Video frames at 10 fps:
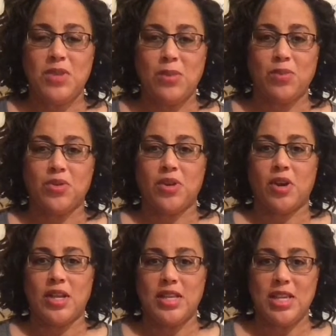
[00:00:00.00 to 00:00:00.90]
people that are
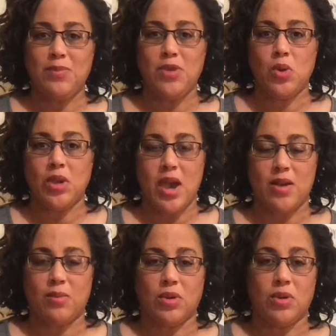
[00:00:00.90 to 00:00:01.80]
going to keep you
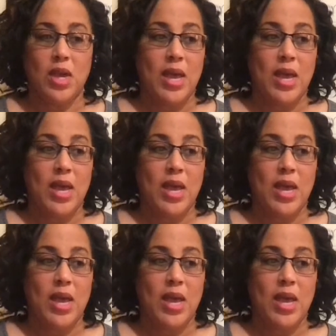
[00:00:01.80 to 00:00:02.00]
accountable.